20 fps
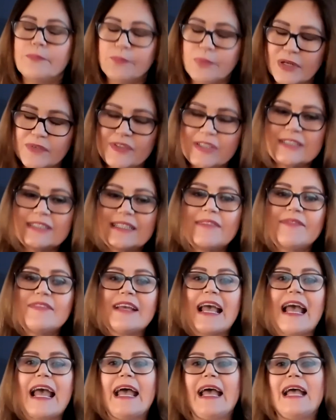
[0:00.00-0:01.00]

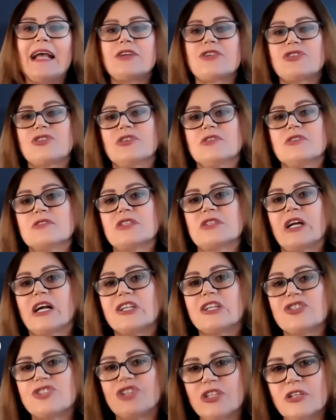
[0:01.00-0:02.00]
Preventive actions
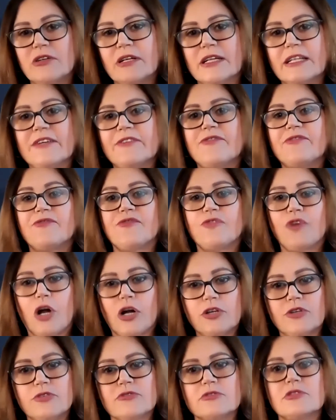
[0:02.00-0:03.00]
are generally
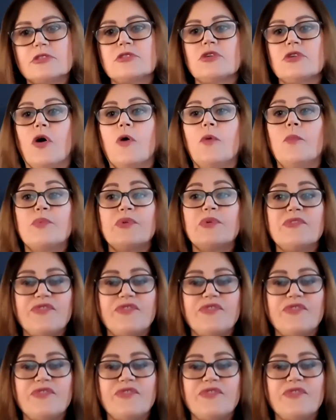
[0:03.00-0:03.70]
focused on